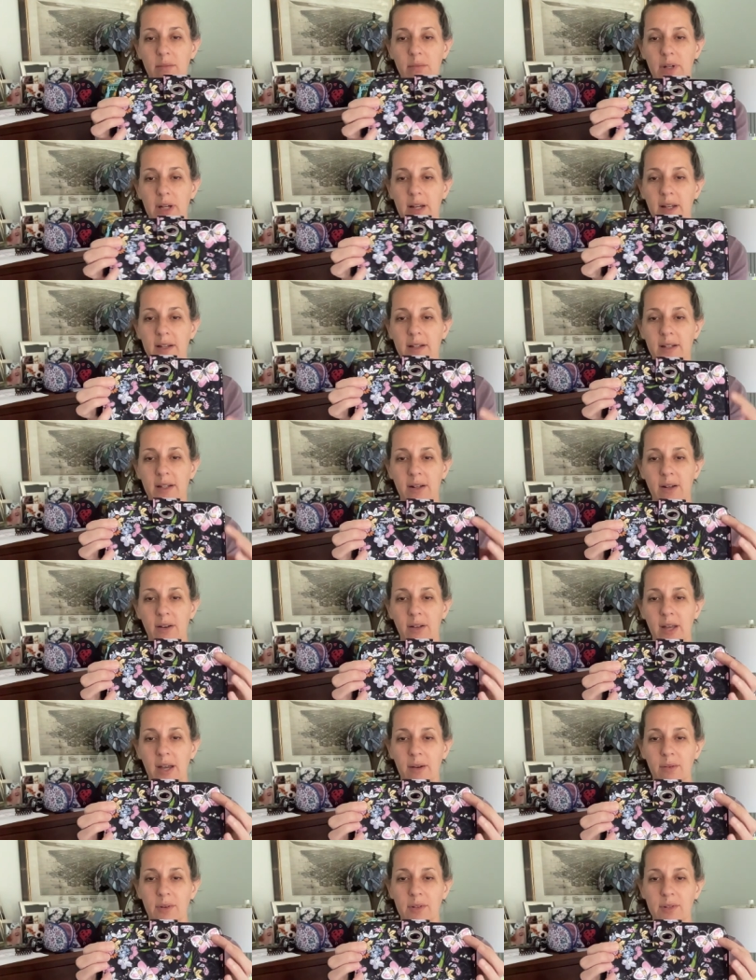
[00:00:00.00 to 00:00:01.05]
but you know,
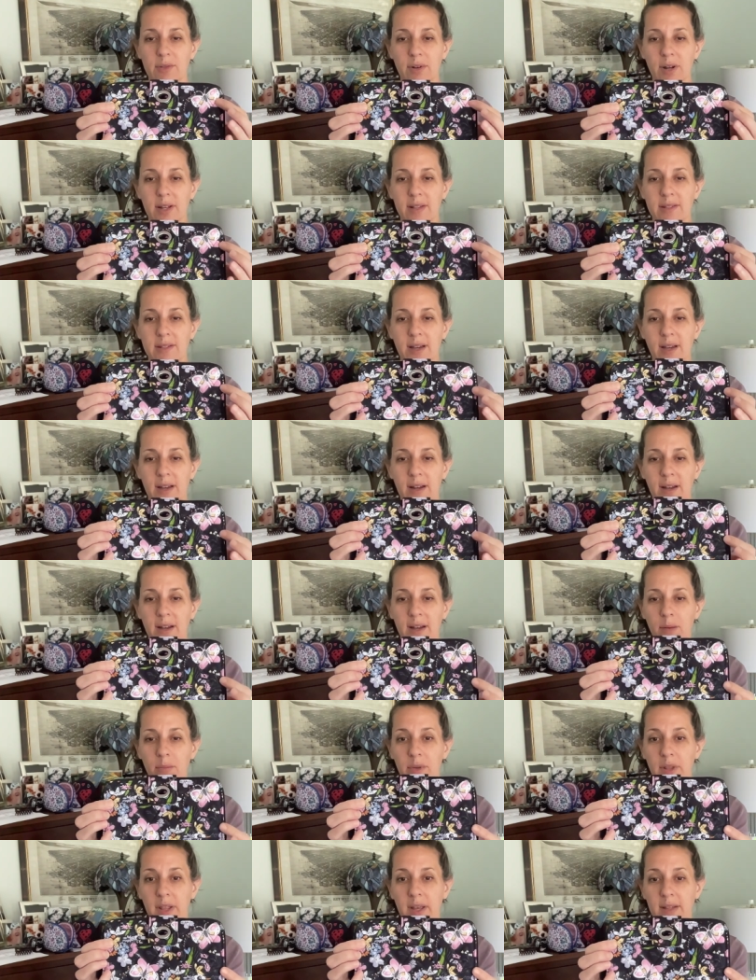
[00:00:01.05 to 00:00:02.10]
that one's right side
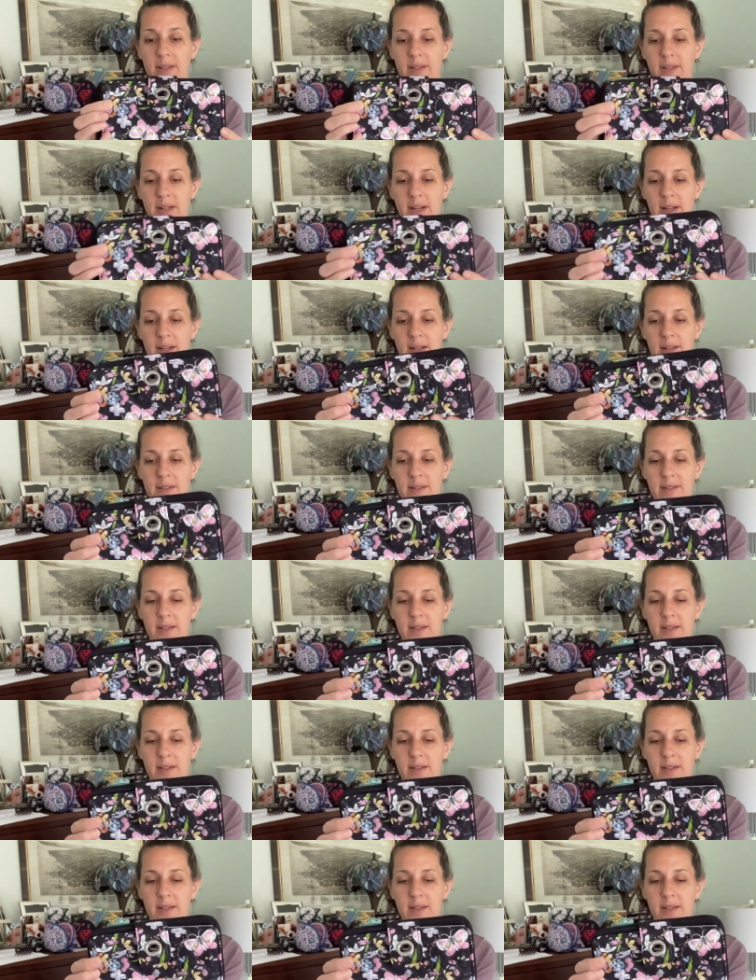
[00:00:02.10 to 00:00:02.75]
up and that's nice.